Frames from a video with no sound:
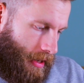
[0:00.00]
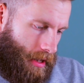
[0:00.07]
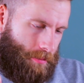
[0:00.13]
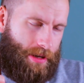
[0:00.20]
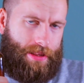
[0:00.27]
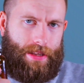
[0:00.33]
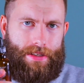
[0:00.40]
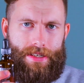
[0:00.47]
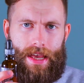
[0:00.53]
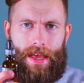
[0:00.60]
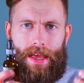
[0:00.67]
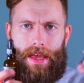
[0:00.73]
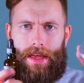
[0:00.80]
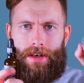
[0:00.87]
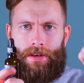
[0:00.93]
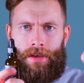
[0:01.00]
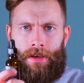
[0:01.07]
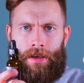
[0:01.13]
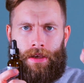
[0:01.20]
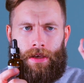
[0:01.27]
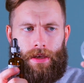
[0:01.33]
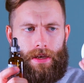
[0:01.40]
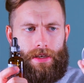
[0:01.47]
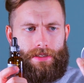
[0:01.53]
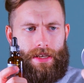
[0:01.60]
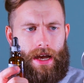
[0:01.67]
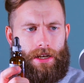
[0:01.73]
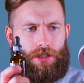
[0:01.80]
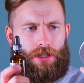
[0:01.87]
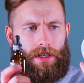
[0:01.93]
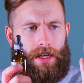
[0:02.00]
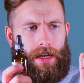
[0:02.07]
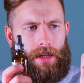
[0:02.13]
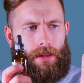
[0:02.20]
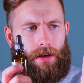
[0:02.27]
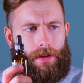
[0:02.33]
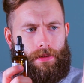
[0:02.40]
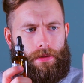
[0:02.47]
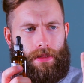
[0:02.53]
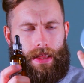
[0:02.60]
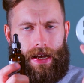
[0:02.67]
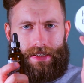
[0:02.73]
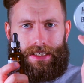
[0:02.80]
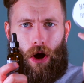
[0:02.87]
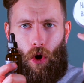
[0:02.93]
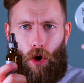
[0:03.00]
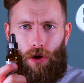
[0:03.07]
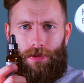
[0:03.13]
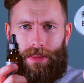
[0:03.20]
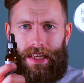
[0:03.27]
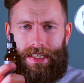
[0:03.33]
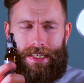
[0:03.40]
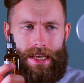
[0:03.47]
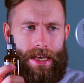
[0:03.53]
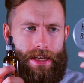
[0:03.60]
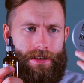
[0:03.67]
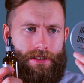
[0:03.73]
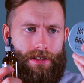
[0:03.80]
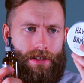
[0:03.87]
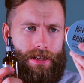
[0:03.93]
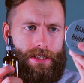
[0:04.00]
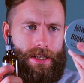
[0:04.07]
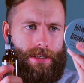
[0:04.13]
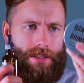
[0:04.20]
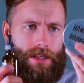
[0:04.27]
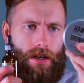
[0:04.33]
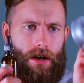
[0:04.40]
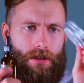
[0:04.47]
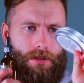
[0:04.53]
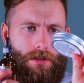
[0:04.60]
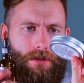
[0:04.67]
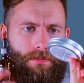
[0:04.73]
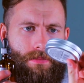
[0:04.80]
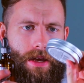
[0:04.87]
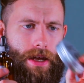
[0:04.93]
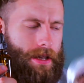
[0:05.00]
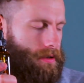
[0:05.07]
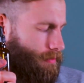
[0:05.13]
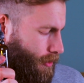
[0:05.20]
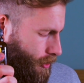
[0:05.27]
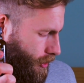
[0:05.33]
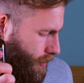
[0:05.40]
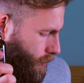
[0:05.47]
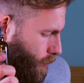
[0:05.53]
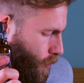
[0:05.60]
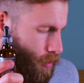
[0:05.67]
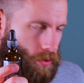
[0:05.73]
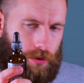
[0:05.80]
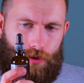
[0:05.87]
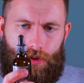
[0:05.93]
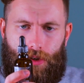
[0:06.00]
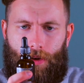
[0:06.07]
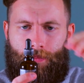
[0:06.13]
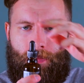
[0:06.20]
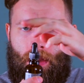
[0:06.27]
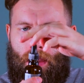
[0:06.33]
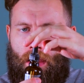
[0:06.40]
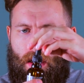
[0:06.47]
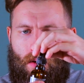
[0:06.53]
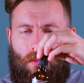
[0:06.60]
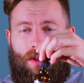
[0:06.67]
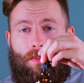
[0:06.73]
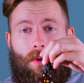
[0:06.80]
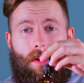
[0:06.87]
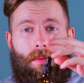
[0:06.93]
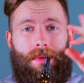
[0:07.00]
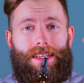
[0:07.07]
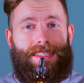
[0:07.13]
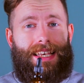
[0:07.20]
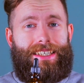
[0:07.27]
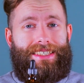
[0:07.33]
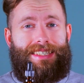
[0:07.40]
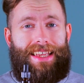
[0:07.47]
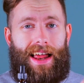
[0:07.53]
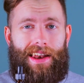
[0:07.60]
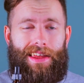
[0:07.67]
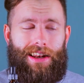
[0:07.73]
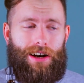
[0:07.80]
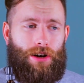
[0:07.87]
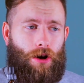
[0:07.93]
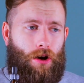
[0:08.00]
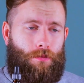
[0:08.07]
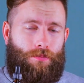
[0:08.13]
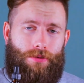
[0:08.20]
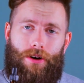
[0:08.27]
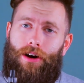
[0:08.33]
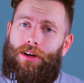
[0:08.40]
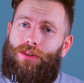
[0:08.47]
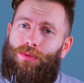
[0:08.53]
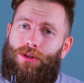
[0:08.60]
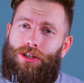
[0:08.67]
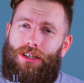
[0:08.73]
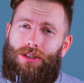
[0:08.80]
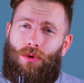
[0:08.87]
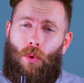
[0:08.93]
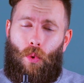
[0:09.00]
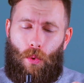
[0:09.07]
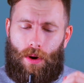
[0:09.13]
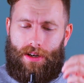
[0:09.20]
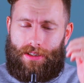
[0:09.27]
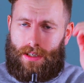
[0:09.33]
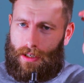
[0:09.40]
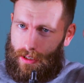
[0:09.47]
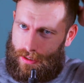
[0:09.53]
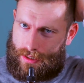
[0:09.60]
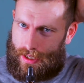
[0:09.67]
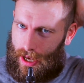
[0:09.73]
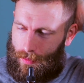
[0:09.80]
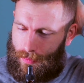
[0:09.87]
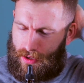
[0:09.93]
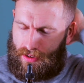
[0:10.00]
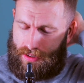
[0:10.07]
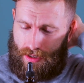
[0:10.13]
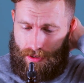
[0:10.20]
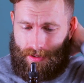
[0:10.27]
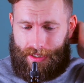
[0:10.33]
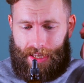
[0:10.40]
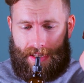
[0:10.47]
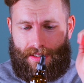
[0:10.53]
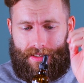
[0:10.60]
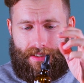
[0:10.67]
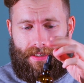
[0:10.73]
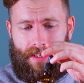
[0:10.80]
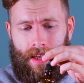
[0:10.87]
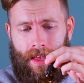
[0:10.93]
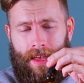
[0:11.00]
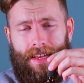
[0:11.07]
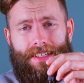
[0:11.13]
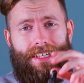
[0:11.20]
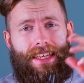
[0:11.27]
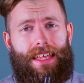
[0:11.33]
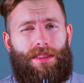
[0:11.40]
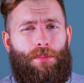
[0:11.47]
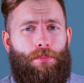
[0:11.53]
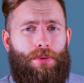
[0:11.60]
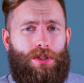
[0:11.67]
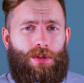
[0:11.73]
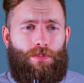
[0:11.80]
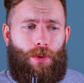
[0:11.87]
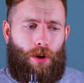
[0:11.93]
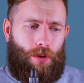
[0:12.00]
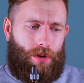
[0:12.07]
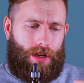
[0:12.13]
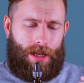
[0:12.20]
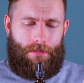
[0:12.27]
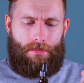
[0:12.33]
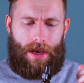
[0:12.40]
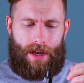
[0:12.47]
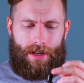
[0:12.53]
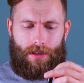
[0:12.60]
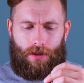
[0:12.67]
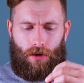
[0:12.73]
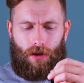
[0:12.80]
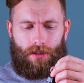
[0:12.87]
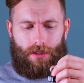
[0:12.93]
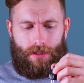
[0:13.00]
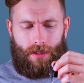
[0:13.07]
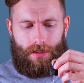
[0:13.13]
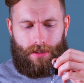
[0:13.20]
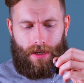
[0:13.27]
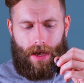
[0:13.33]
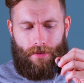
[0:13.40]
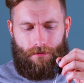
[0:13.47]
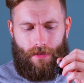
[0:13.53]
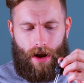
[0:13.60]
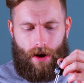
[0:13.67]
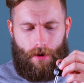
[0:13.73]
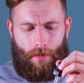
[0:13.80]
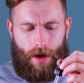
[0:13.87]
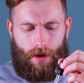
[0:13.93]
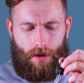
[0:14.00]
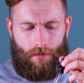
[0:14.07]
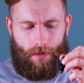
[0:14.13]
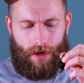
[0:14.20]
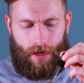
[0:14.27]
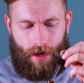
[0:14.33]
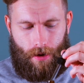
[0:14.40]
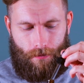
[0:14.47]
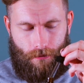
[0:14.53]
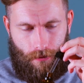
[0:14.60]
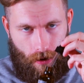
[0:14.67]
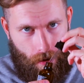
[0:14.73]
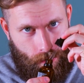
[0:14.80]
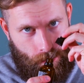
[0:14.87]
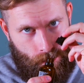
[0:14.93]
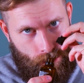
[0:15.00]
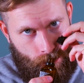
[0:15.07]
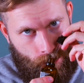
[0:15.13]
I mean, the tin is actually, like, that's on the tin, so the tins are custom made, which is awesome. Which probably means they're selling a lot of products, which is always a good sign, because those tins, to get them bespokely made, cost a fair amount of money up front.